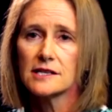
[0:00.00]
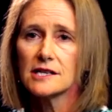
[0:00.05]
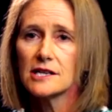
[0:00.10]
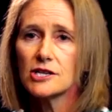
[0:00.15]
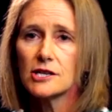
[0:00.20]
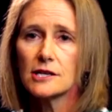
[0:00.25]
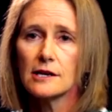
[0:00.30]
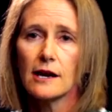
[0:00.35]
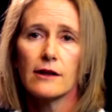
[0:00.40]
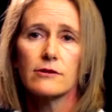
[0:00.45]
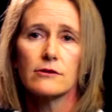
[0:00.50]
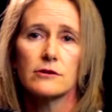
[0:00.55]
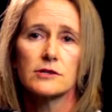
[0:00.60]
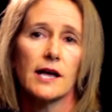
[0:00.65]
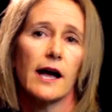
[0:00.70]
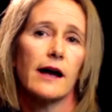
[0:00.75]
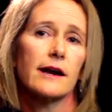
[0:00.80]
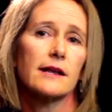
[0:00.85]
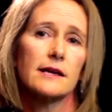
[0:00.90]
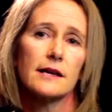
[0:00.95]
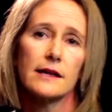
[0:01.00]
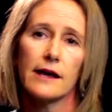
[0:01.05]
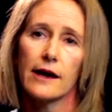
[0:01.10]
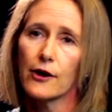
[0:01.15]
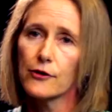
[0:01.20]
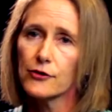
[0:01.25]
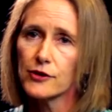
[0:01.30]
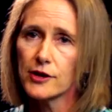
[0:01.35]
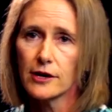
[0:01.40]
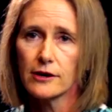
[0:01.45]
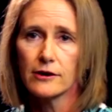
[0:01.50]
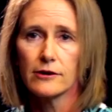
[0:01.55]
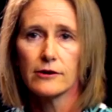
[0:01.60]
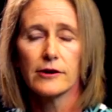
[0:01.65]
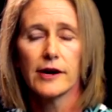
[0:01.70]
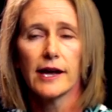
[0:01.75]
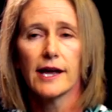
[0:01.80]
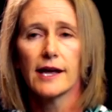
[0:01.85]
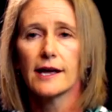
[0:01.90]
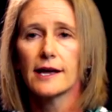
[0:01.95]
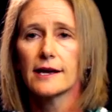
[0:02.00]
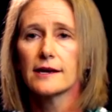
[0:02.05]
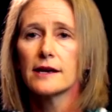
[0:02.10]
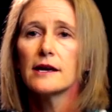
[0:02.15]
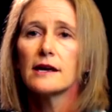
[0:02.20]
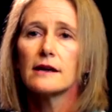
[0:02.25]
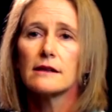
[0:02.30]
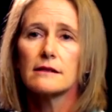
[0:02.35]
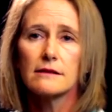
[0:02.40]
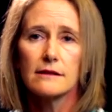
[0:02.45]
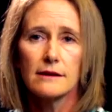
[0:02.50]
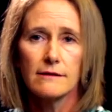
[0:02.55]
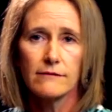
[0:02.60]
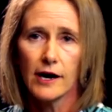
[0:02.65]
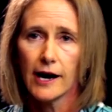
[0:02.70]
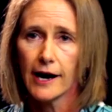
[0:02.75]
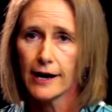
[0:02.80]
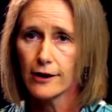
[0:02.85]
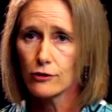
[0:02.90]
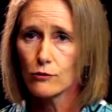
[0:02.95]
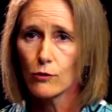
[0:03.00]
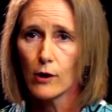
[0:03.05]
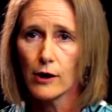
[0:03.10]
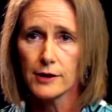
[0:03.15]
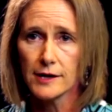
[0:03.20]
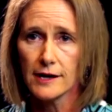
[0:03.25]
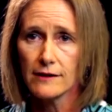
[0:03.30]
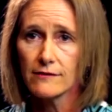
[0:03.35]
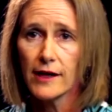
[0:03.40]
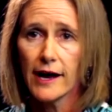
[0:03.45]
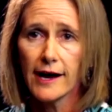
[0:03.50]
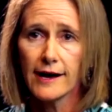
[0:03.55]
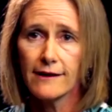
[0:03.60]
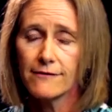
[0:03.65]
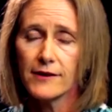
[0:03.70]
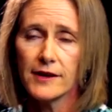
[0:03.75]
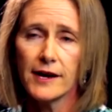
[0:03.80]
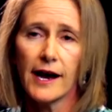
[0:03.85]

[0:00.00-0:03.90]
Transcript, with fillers: teaching others how to get healthier and live a higher quality of life,